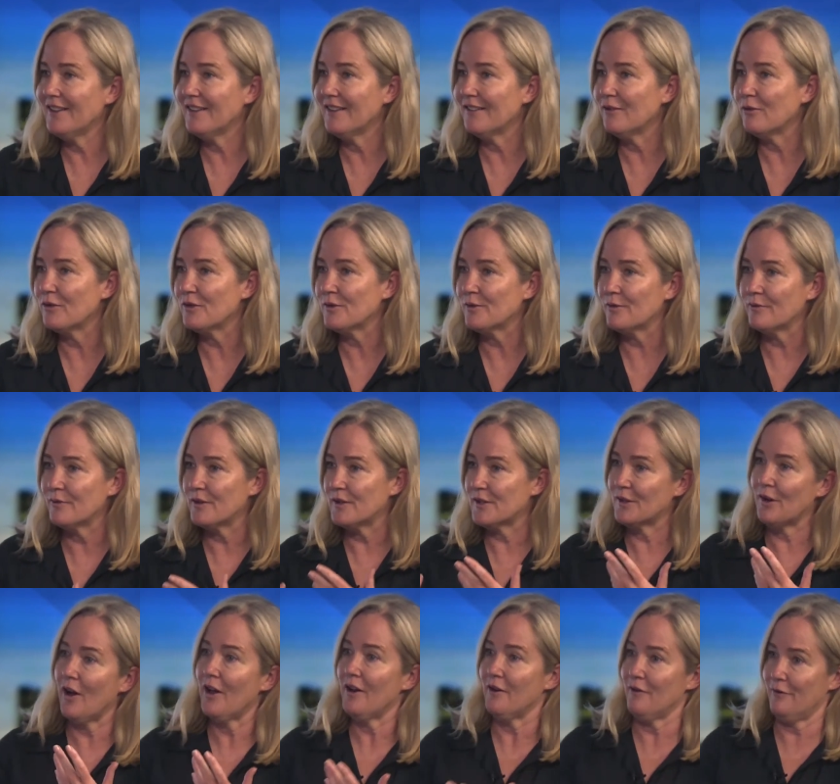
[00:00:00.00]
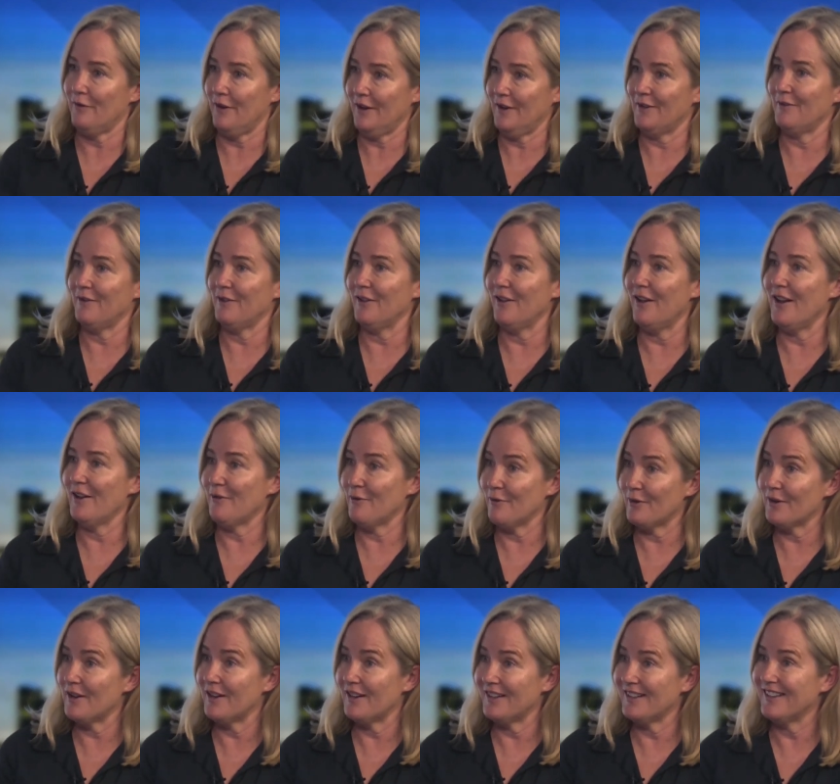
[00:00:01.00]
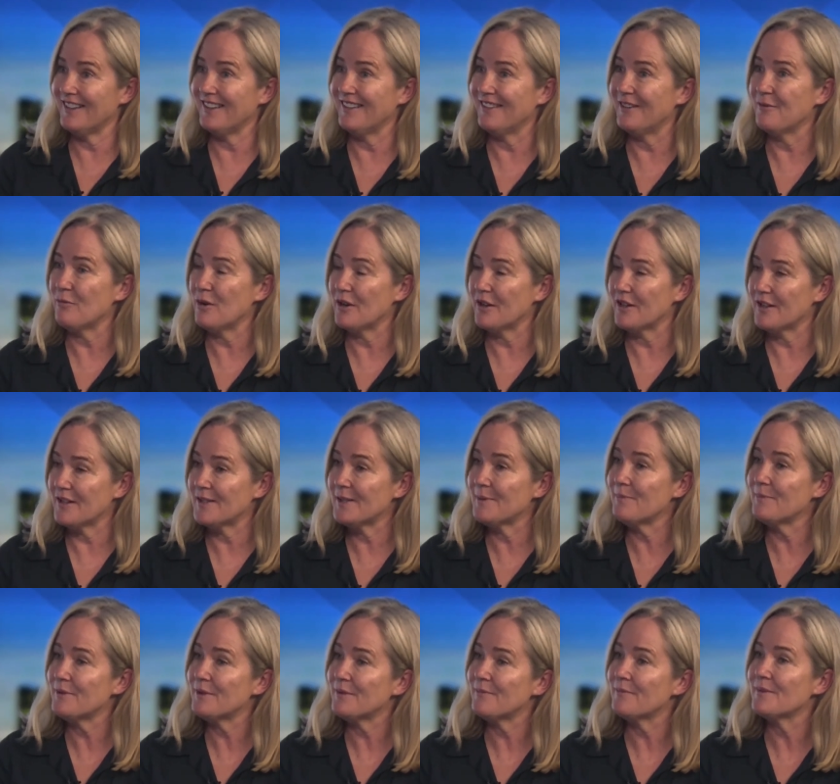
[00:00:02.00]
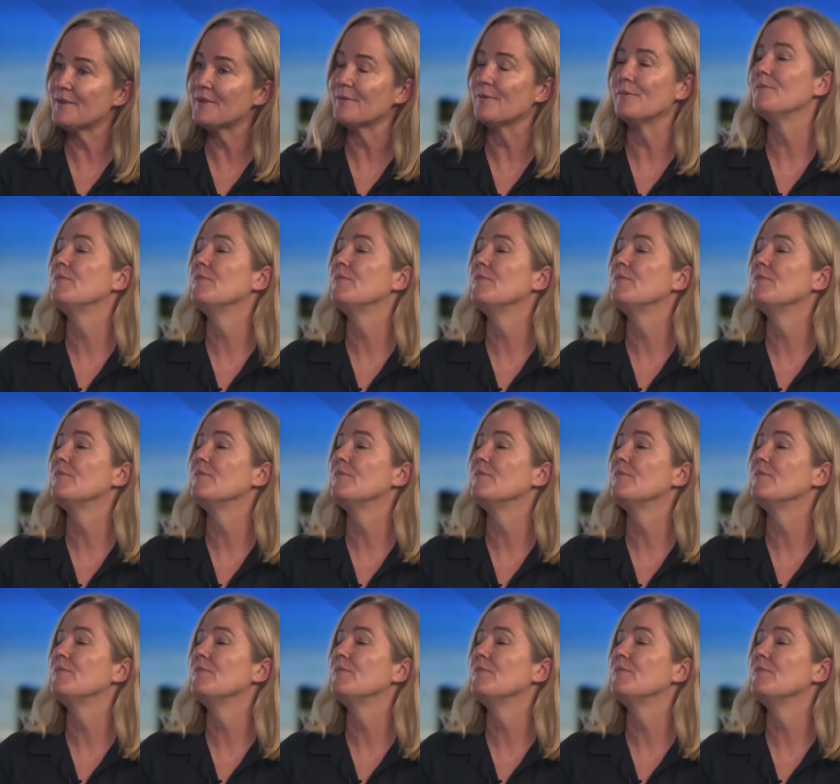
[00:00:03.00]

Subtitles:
or sort of a side effect if you like, or one of the symptoms